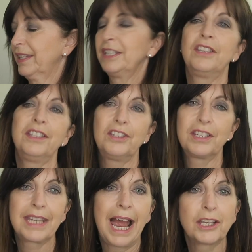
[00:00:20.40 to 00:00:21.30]
This is
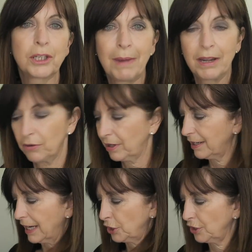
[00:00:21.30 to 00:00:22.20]
just to add to my little
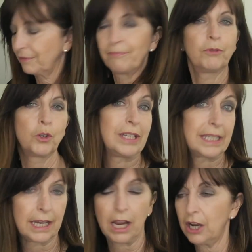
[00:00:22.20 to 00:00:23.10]
collection of
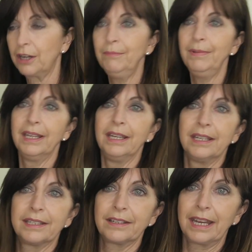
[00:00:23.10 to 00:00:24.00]
goodies at home.
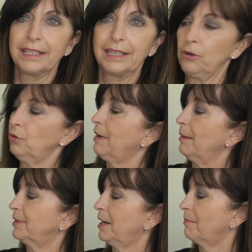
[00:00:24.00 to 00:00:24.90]
So there's it all
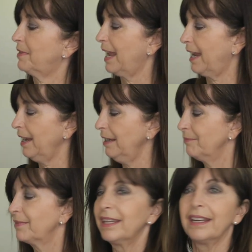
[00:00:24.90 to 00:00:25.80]
wrapped up there.
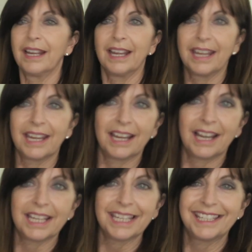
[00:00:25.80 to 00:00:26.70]

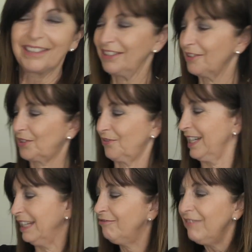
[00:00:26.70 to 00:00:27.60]
So it looks
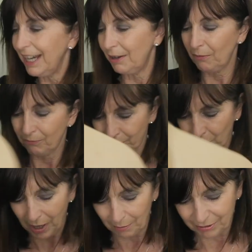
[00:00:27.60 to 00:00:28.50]
really, really
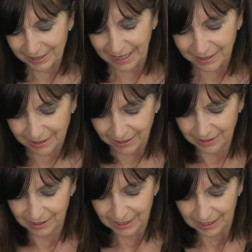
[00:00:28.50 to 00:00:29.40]
well
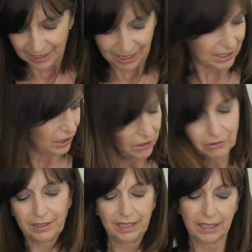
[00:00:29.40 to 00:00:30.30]
presented. And it's
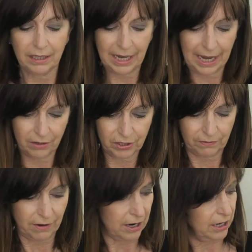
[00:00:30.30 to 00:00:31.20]
called the Little House
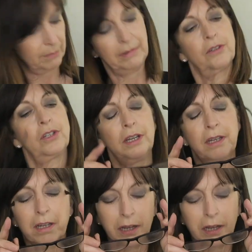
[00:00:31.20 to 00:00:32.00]
of Harlem. I'll show you the